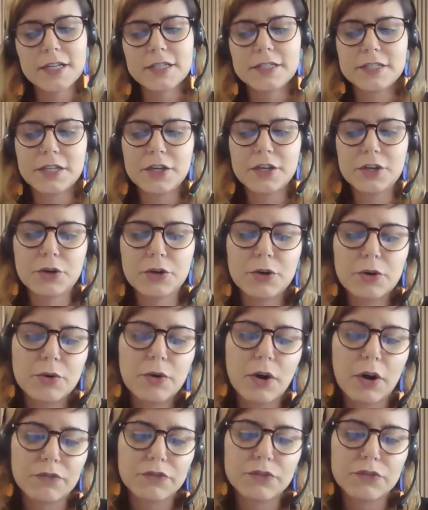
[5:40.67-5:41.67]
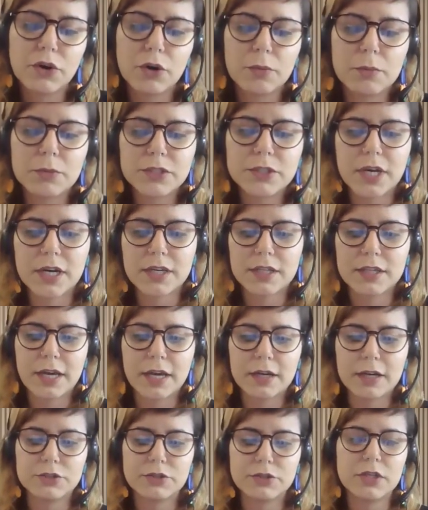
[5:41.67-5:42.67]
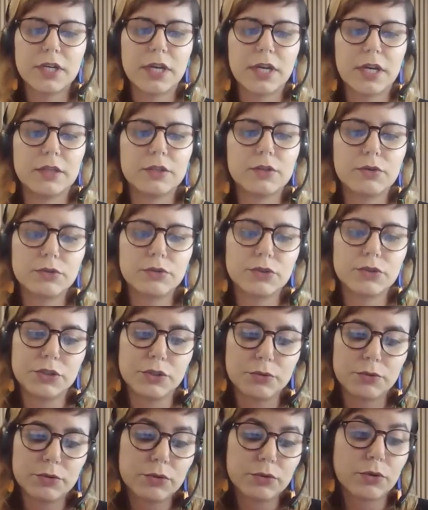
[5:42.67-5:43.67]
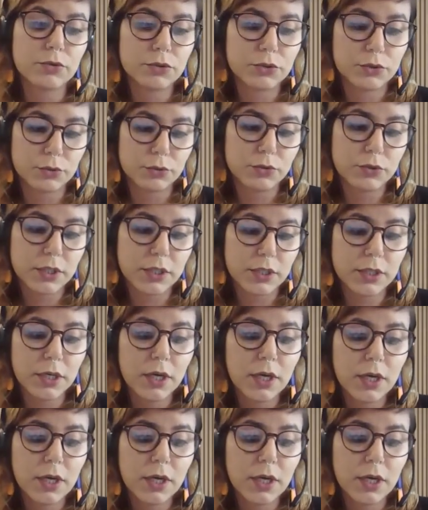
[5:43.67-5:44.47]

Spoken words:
CEO of Domus Architecture and Consulting,